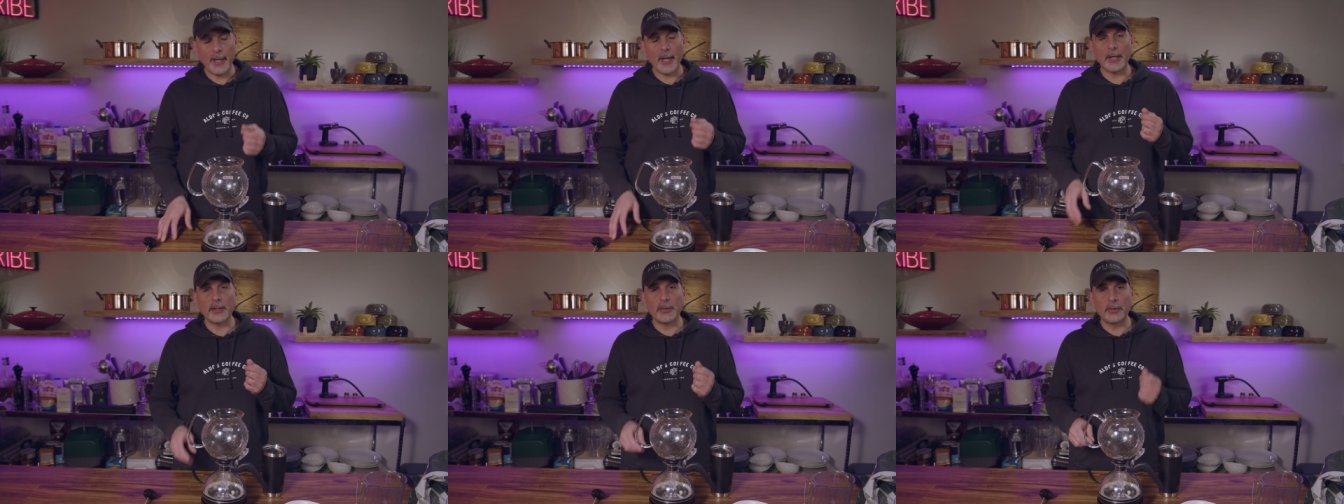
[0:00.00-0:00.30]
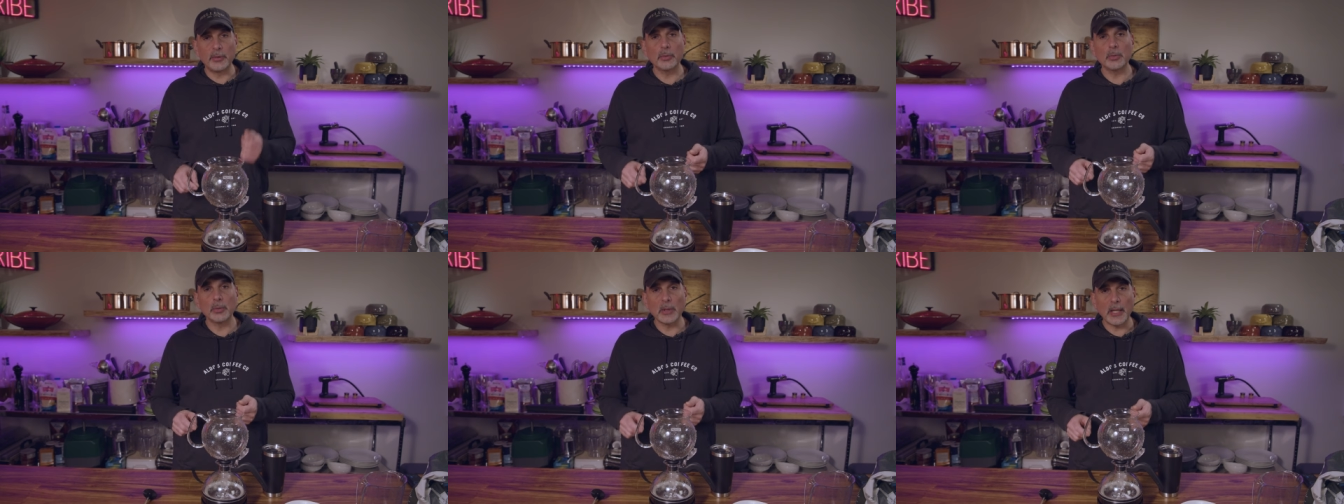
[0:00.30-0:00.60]
and
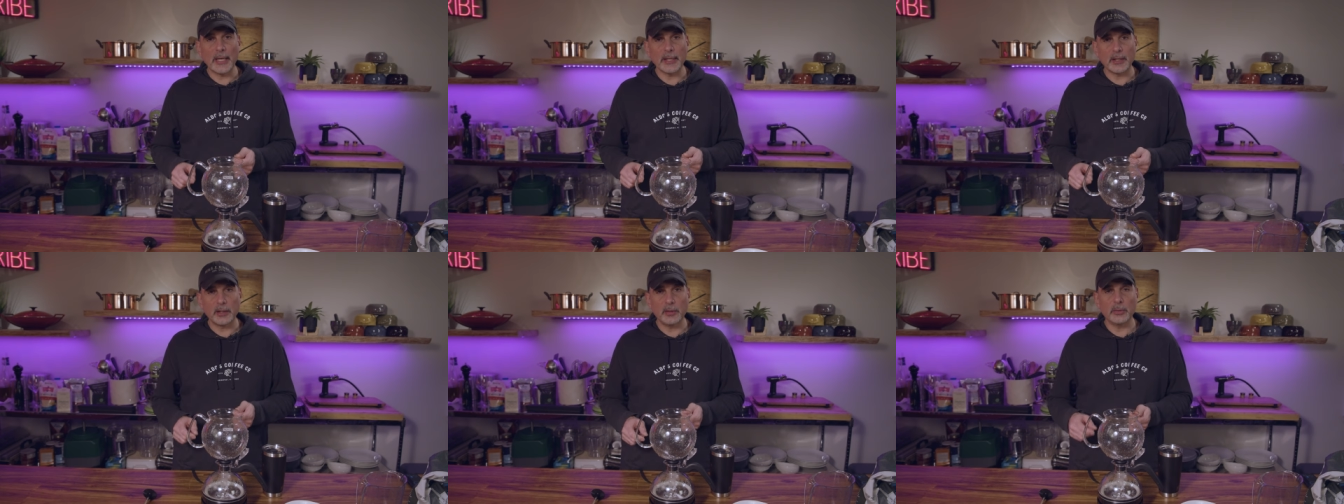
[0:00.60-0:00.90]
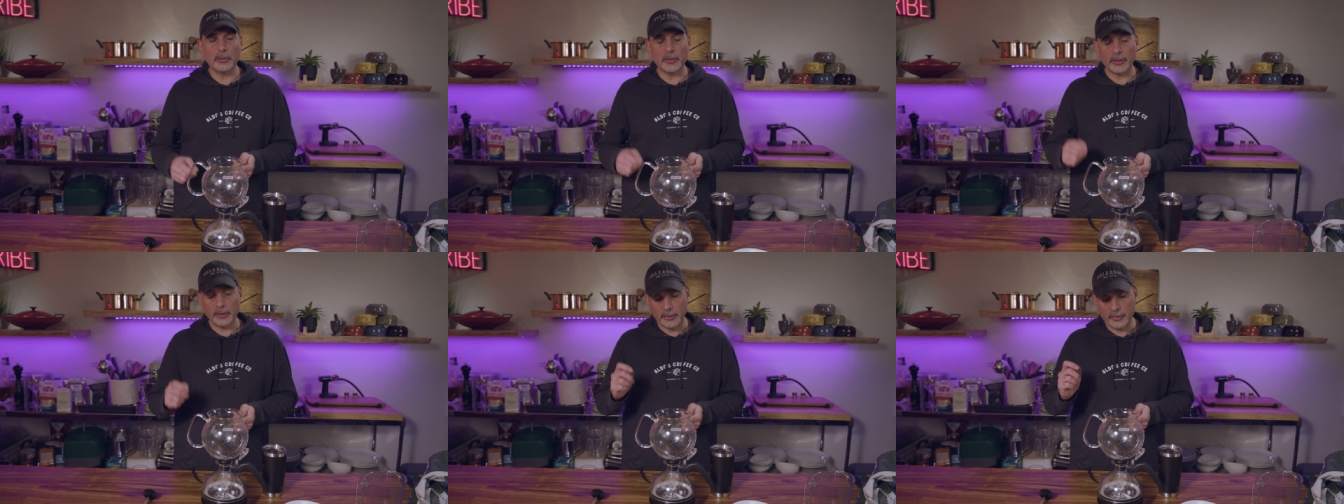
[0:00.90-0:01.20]
I do
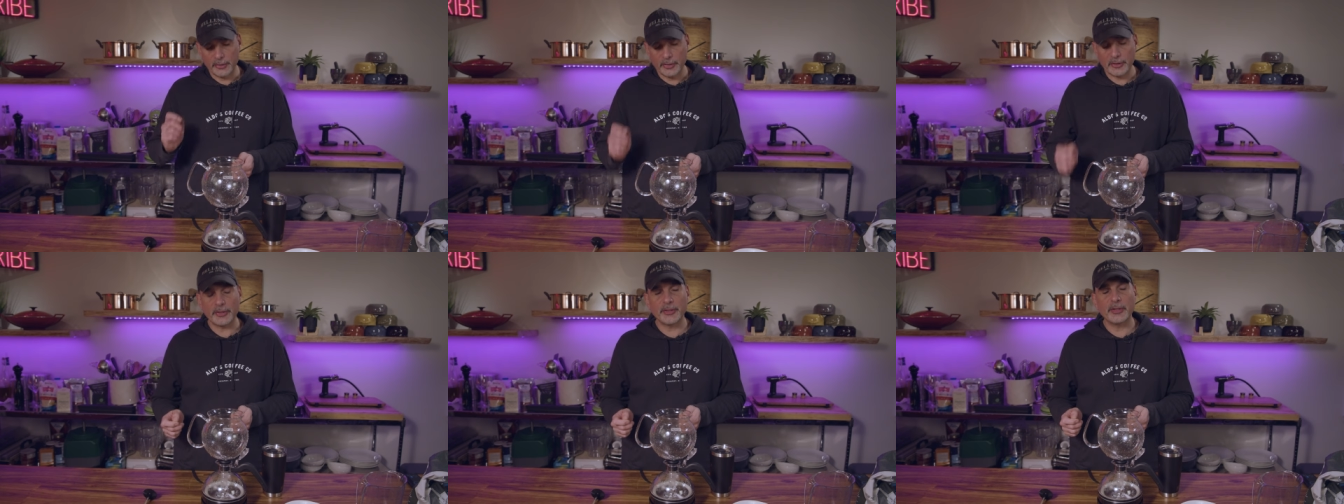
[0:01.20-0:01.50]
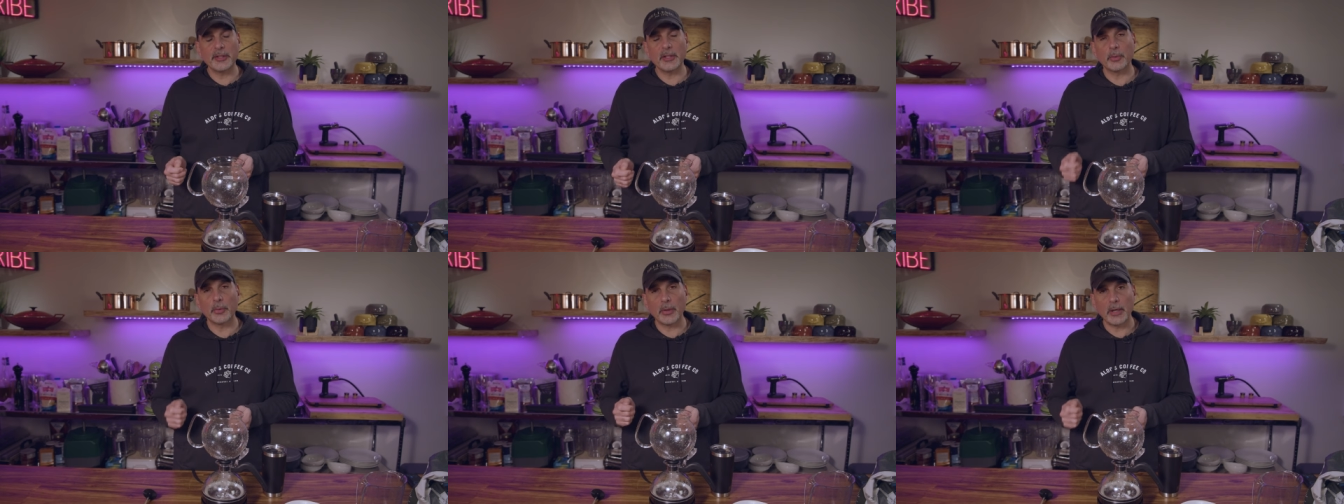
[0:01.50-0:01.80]
like using
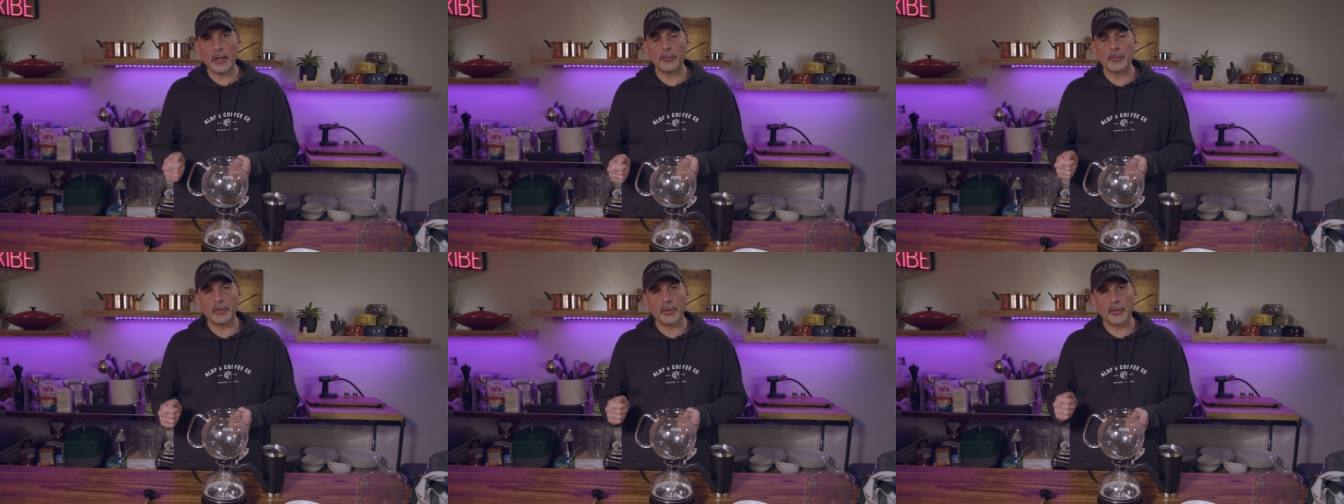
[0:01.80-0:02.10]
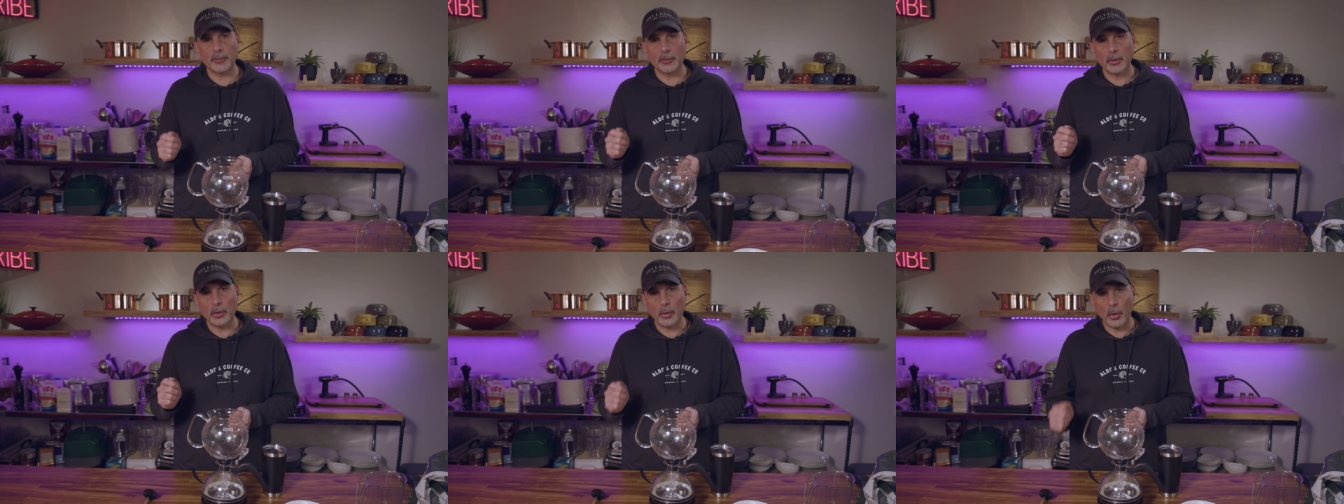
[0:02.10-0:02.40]
60
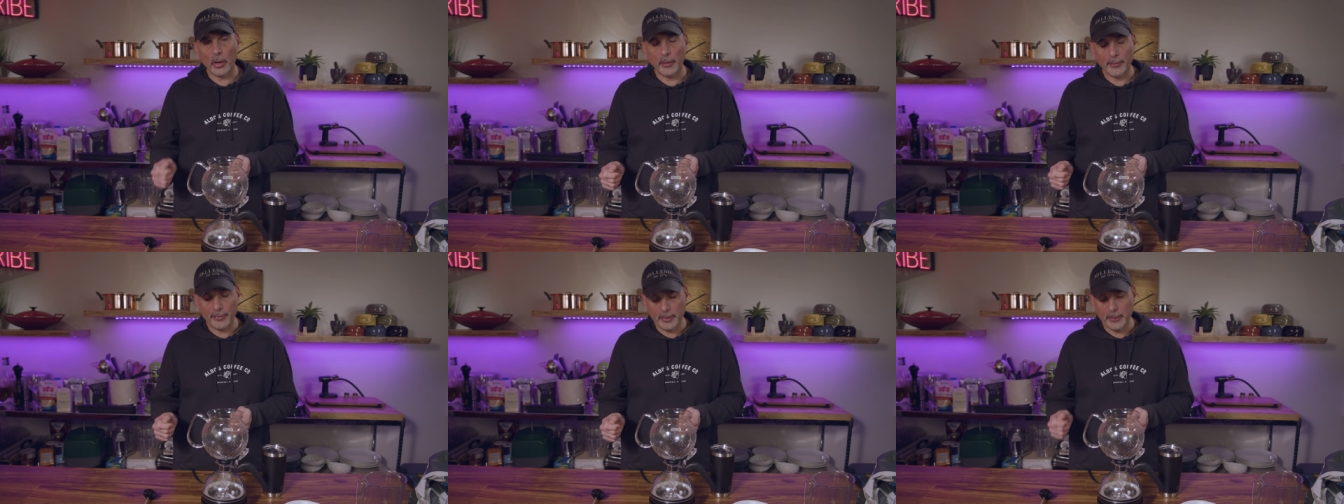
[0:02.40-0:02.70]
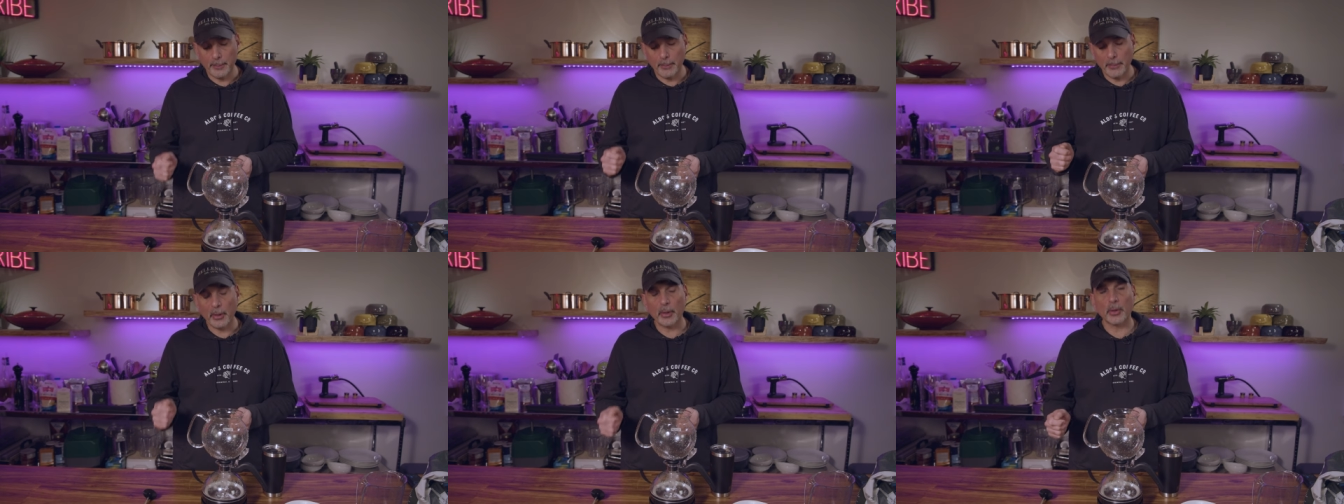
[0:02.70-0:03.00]
grams of
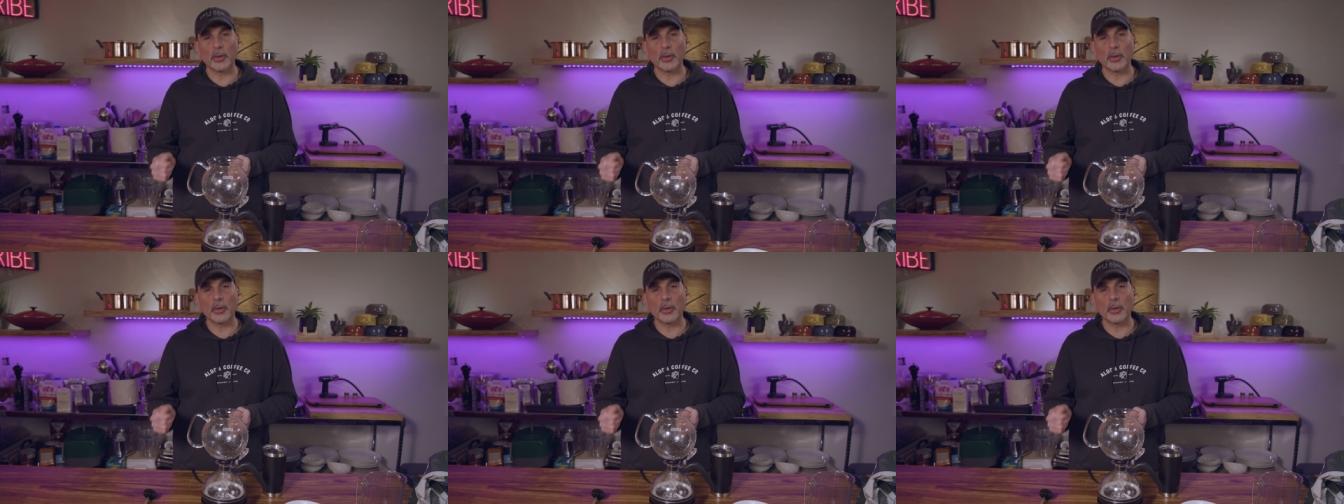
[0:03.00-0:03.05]
coffee